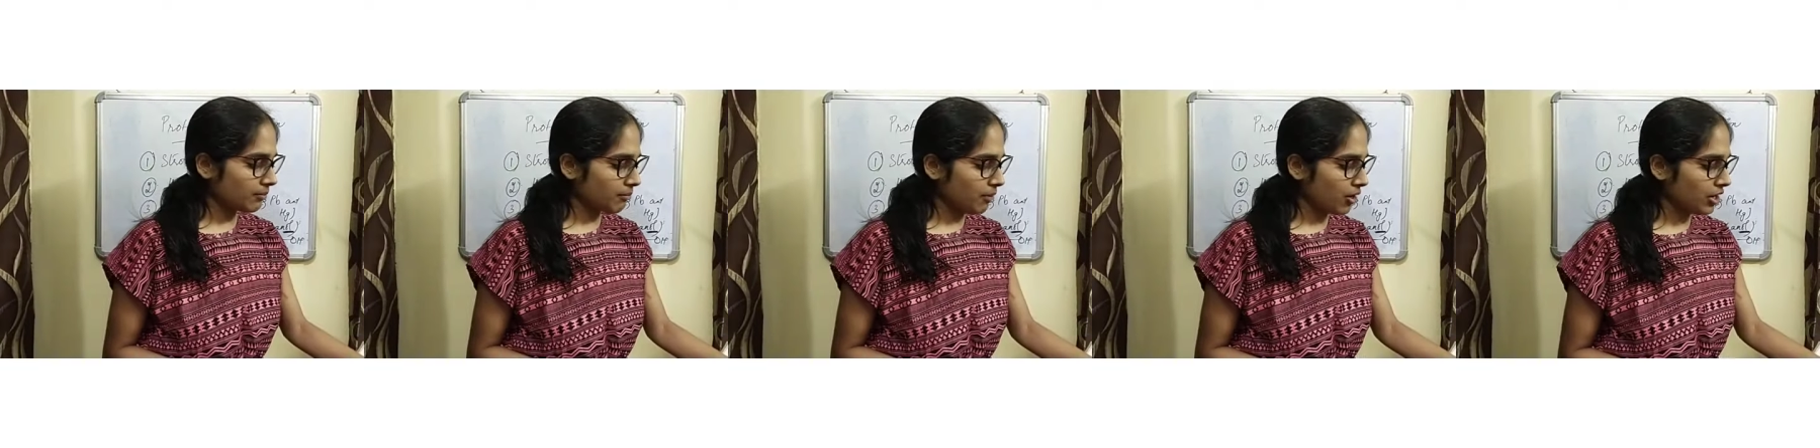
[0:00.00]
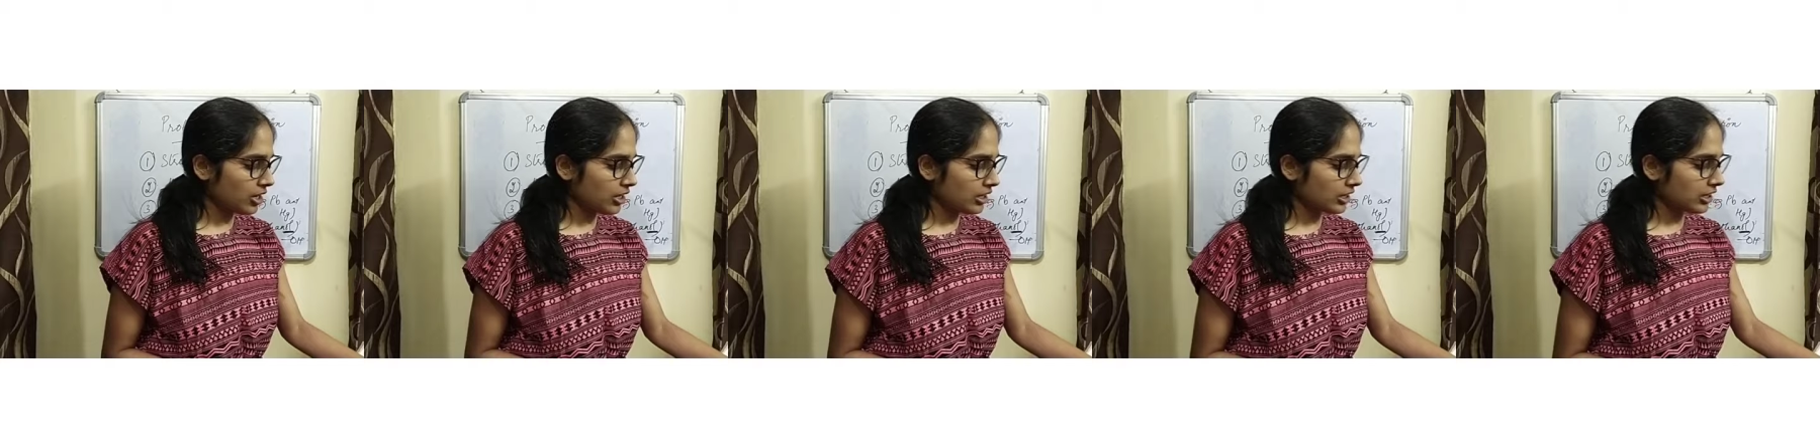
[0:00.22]

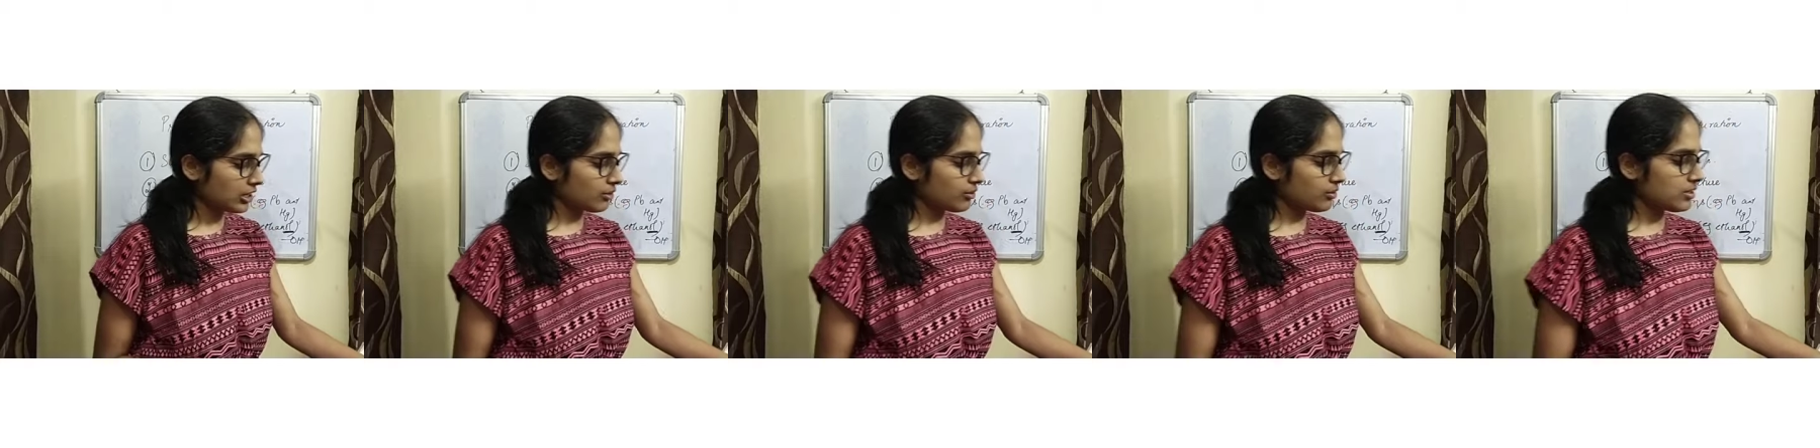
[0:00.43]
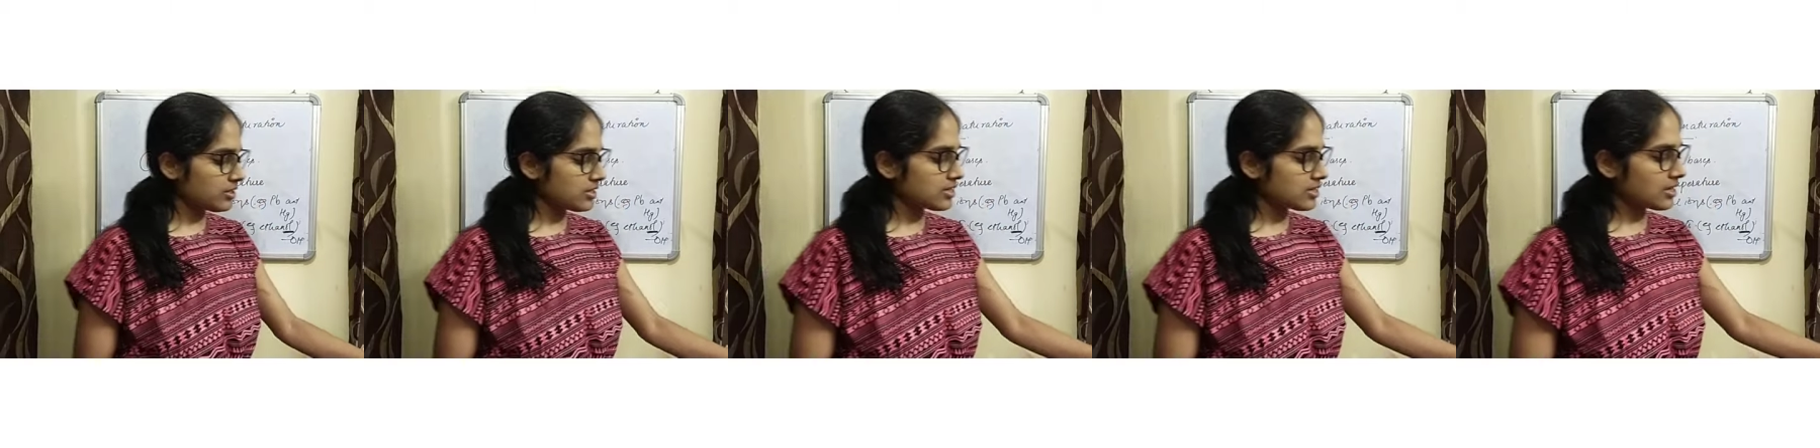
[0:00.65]

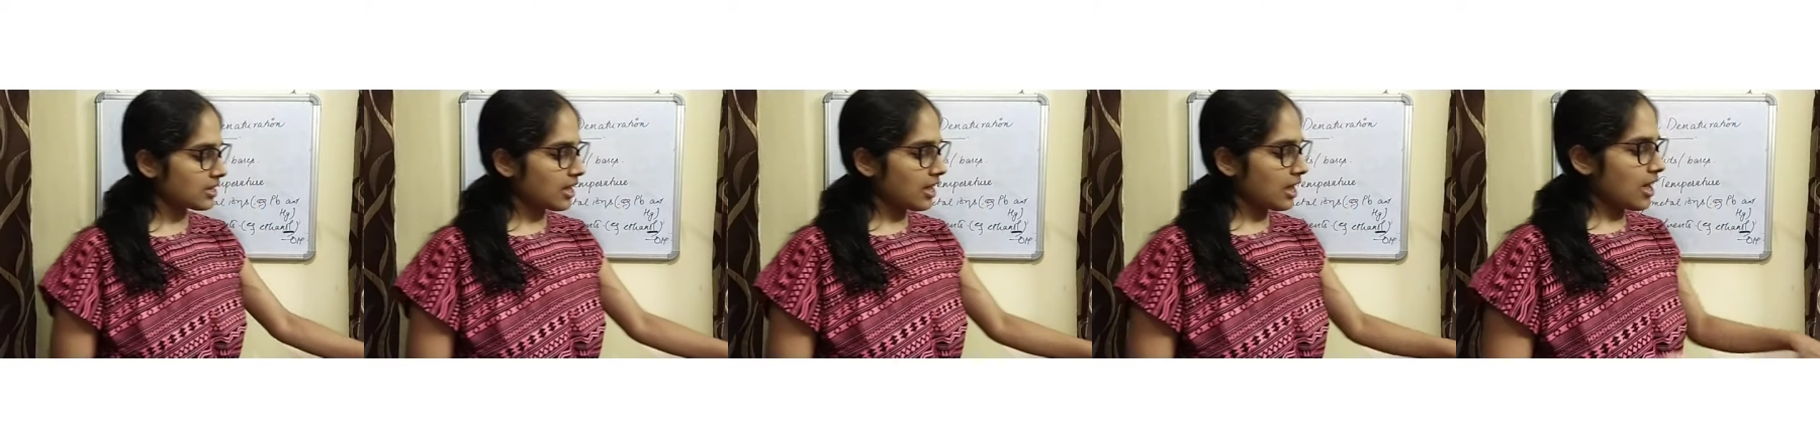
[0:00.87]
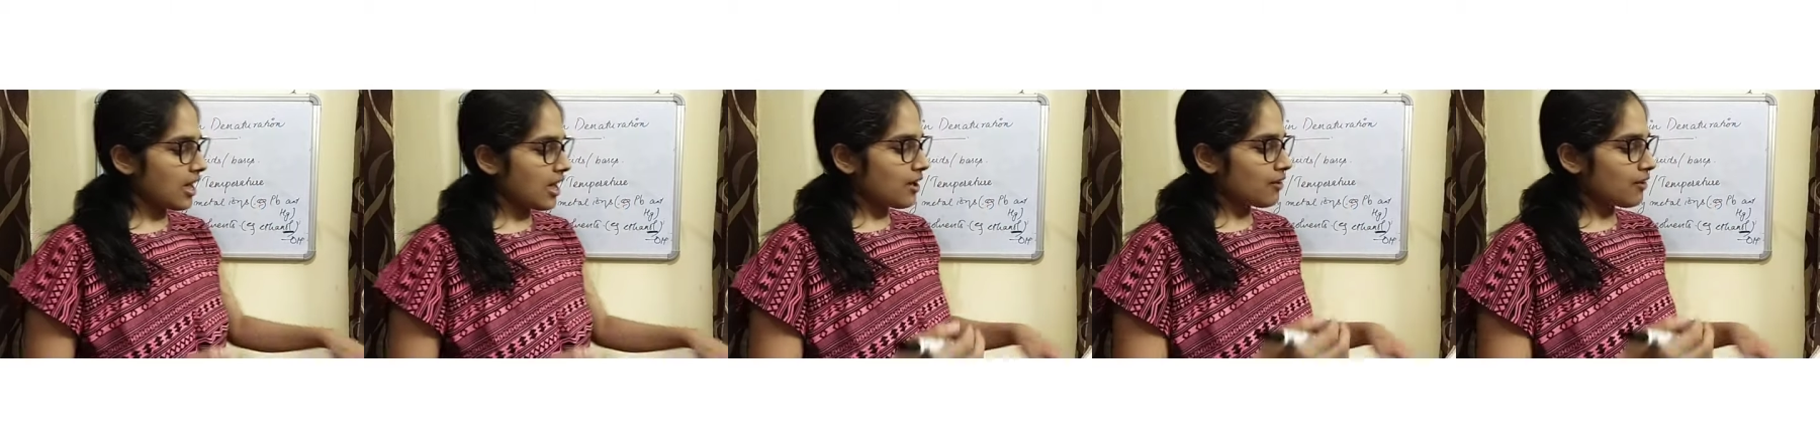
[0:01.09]
molecules
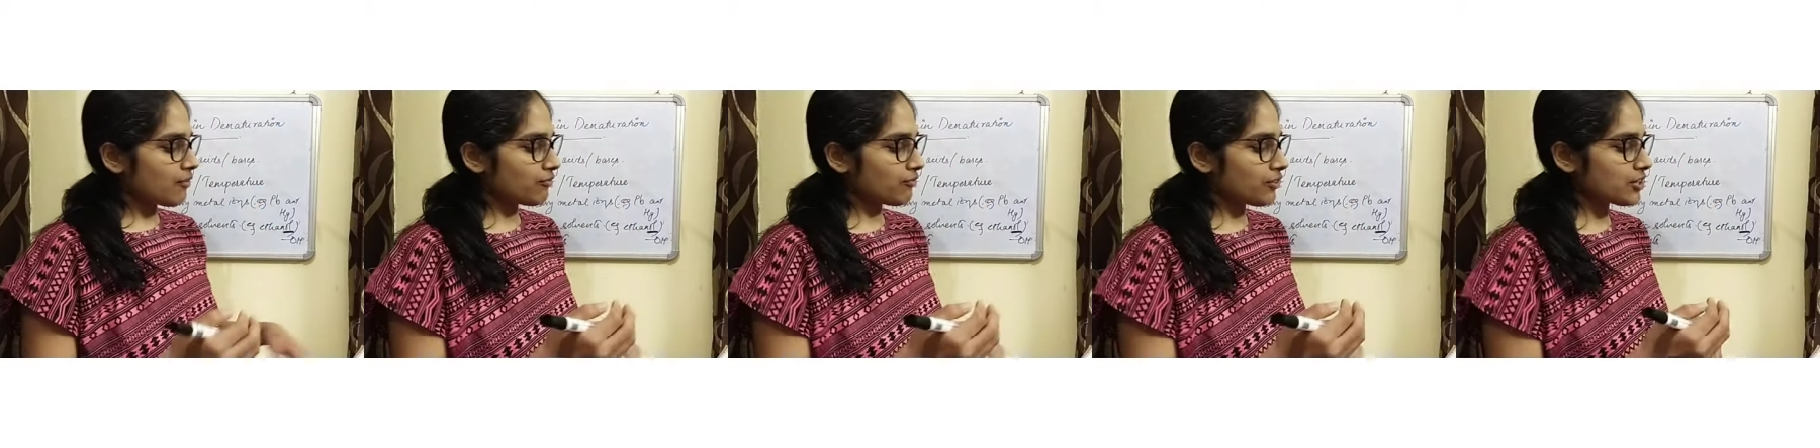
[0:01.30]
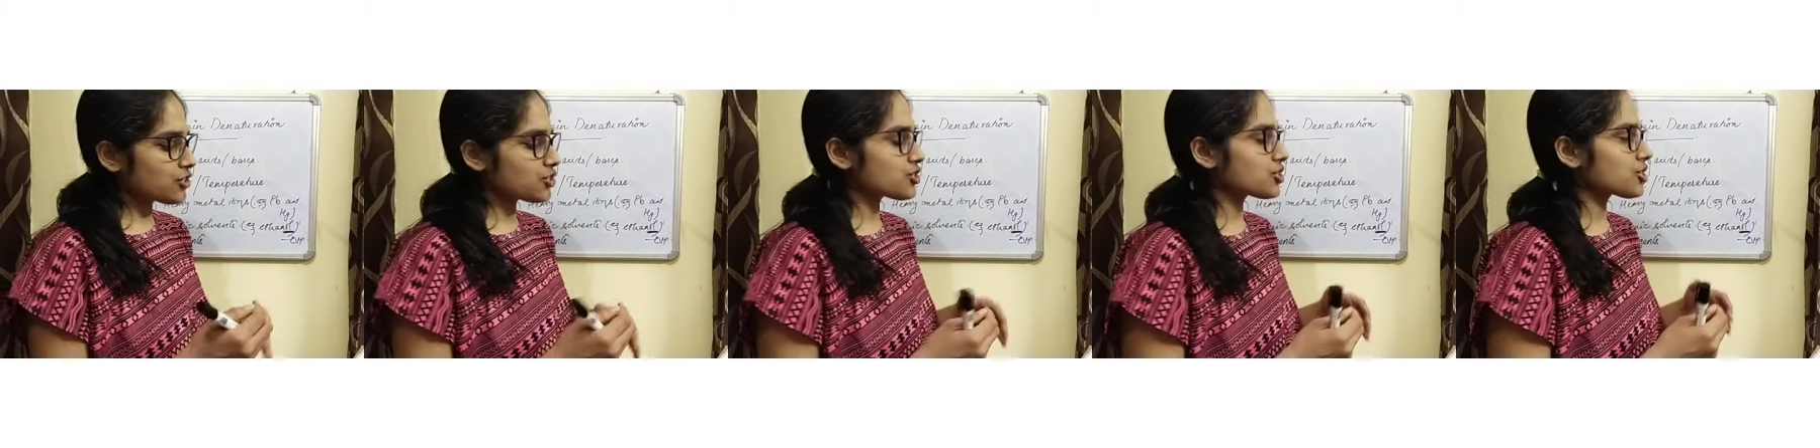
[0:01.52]

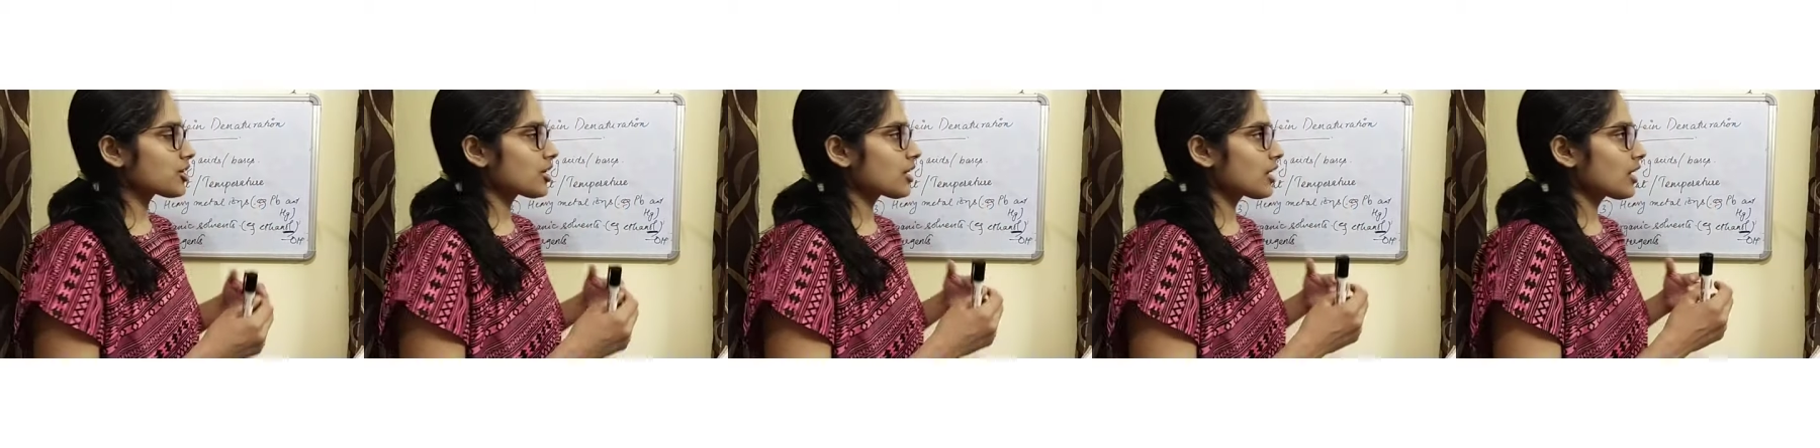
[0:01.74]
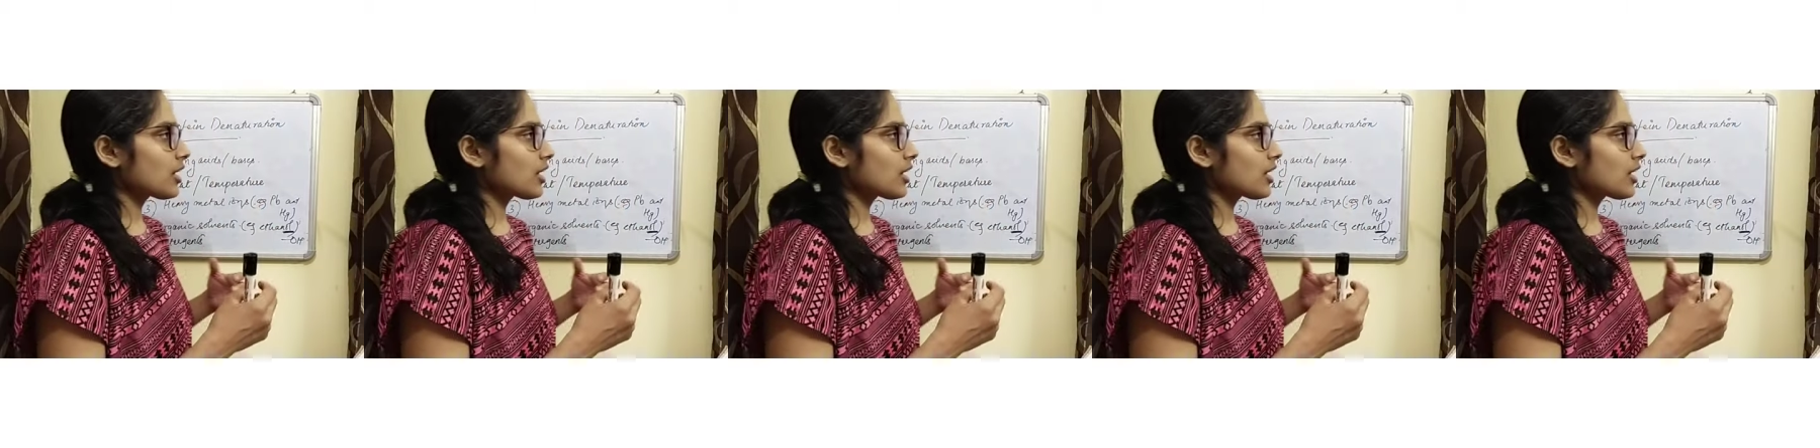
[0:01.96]
which